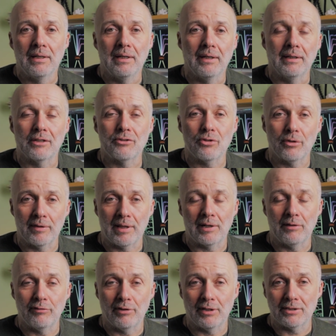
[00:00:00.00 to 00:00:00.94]
And I took
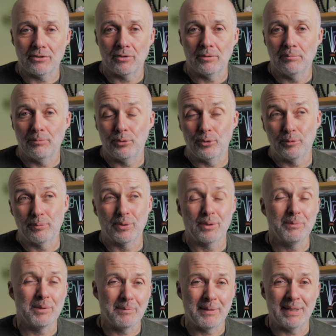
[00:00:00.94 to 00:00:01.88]
that advice on board
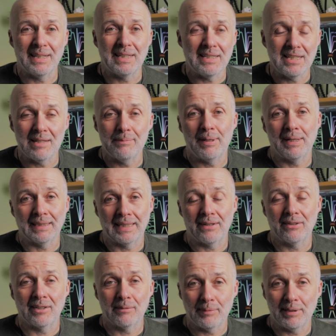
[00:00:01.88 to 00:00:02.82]
probably about a year back
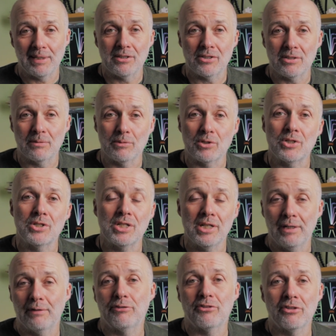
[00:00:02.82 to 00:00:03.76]
now, and I made some
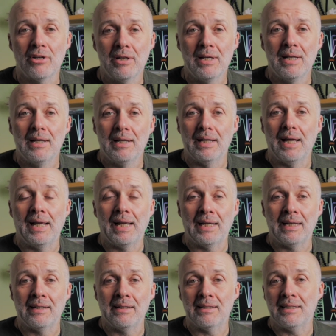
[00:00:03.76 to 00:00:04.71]
shifts.
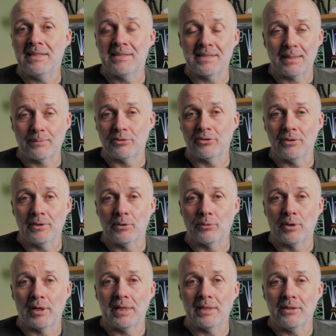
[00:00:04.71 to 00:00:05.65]
And he's absolutely
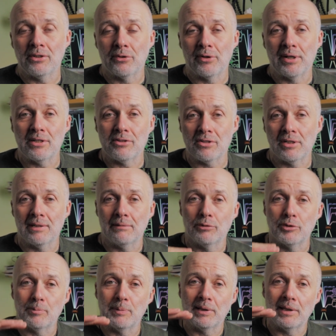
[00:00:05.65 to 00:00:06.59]
right. Your energy
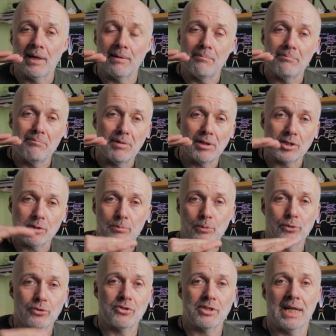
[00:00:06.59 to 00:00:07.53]
levels become much
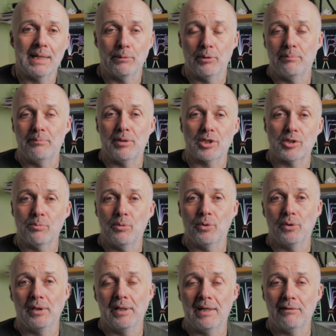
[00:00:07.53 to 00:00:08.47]
more stable, much
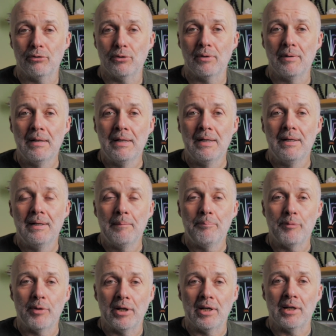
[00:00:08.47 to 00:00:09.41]
more level,
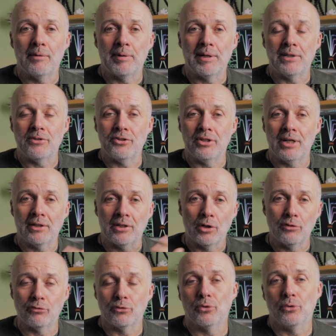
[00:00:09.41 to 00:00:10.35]
and you get an
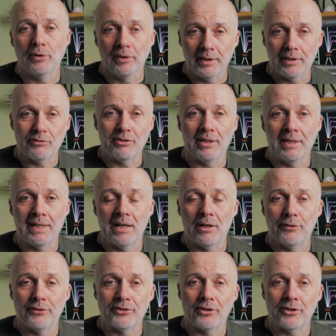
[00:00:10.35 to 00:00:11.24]
overall lift in health.